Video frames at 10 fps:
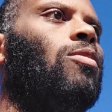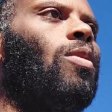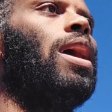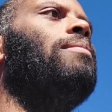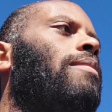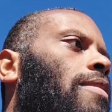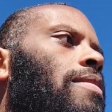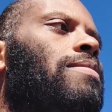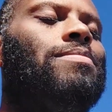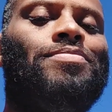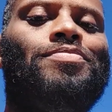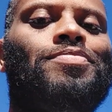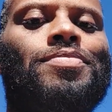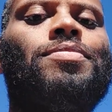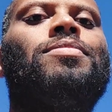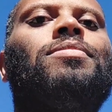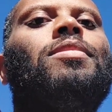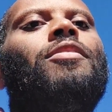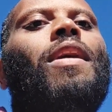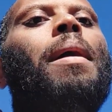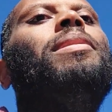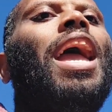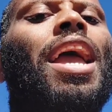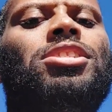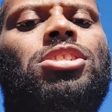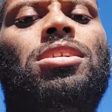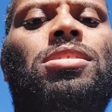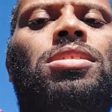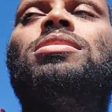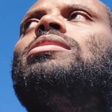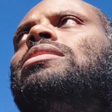a realm of or fabrications.